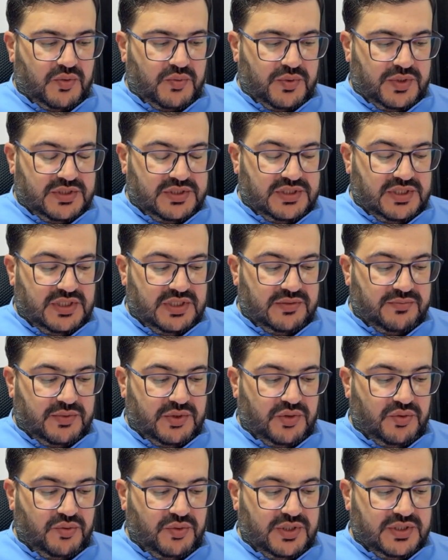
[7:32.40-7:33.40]
Question
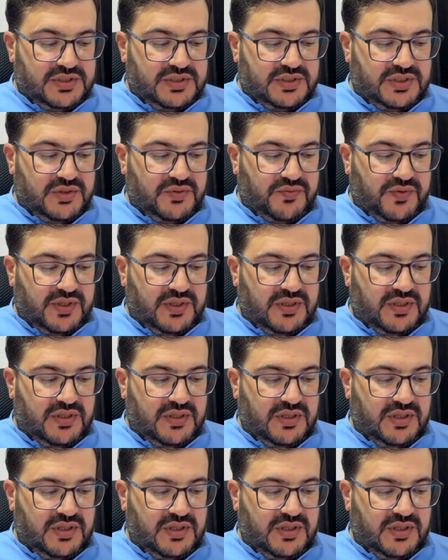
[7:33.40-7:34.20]
number 2 is what